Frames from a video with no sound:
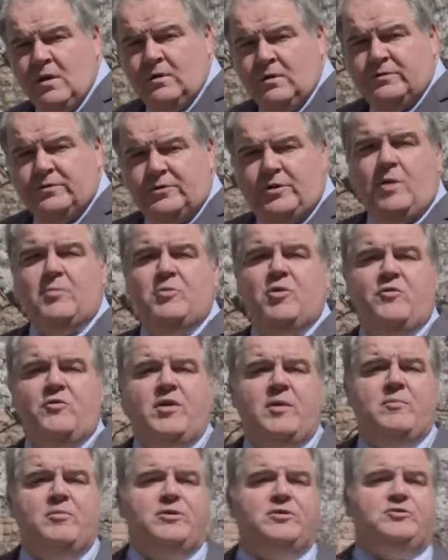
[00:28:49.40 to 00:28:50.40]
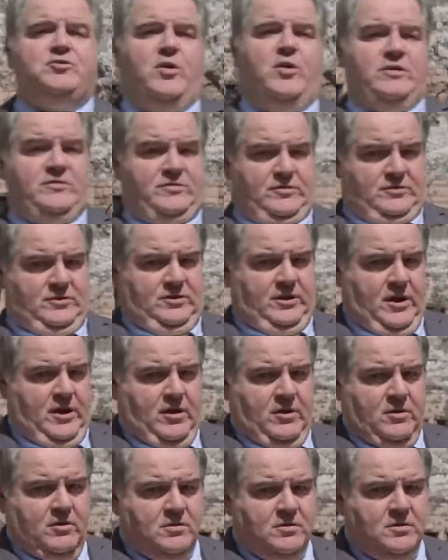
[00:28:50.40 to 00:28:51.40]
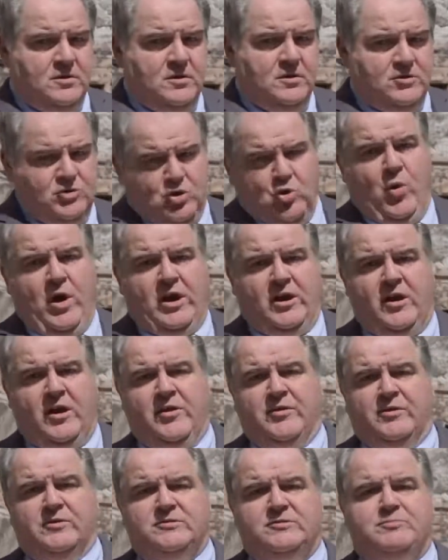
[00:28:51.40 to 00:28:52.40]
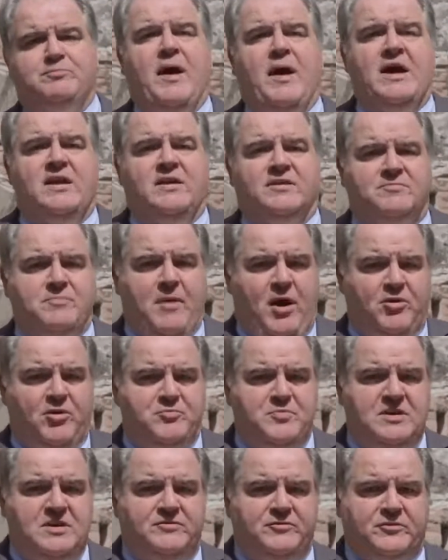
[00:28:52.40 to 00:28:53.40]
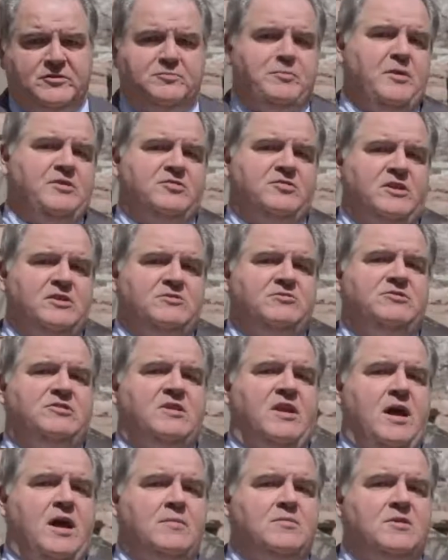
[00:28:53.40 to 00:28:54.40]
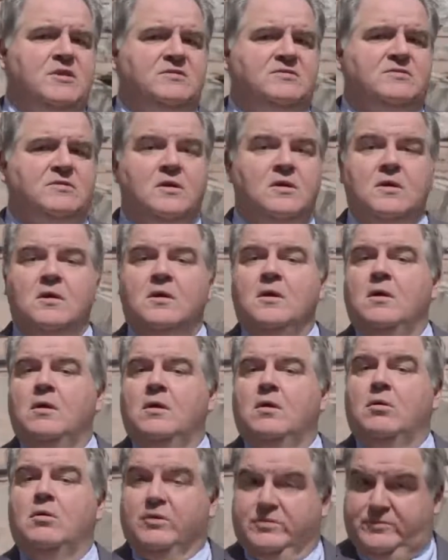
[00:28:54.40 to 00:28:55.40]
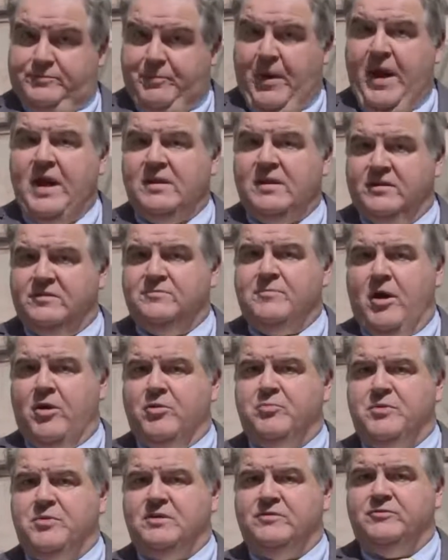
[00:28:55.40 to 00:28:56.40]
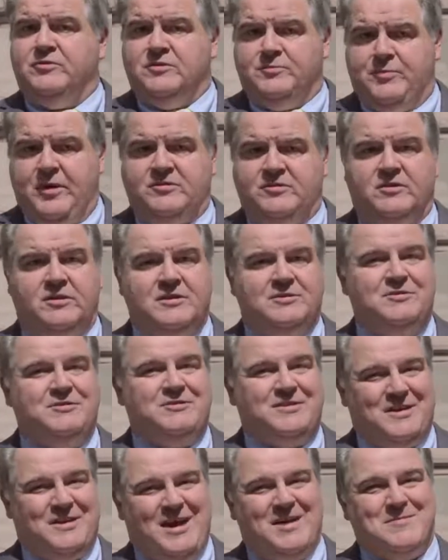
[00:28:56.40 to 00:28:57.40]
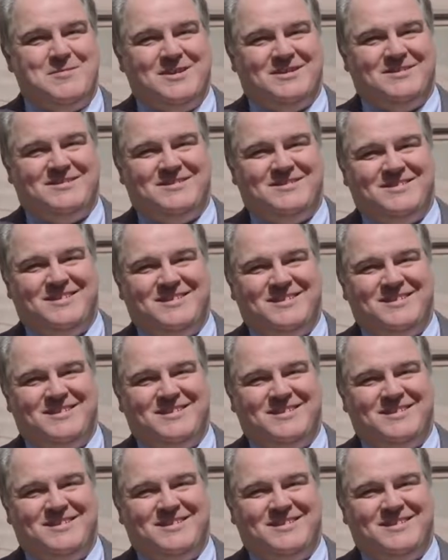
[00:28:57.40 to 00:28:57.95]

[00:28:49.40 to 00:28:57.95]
So come November, the choice is clear. Do you want another spineless mouthpiece for special interest in lobbyists? Or a spineless mouthpiece for special interest in lobbyists?